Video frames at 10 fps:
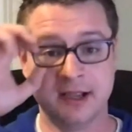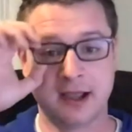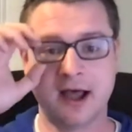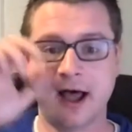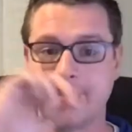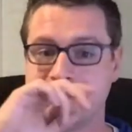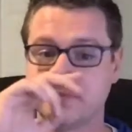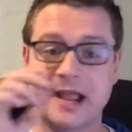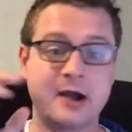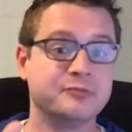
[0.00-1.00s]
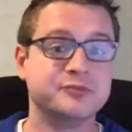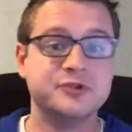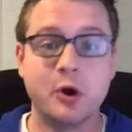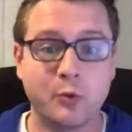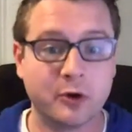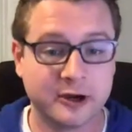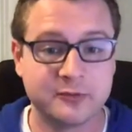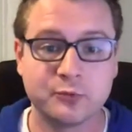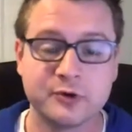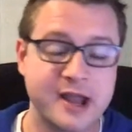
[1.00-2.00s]
Now, don't
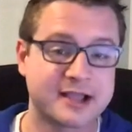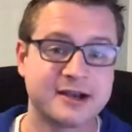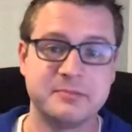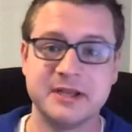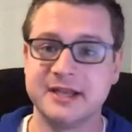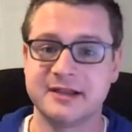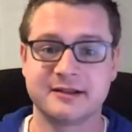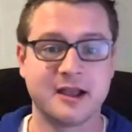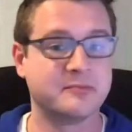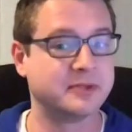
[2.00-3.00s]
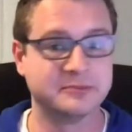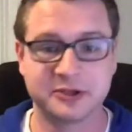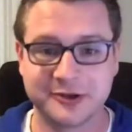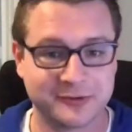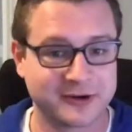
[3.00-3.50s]
worry, we're not going to be unbiblical.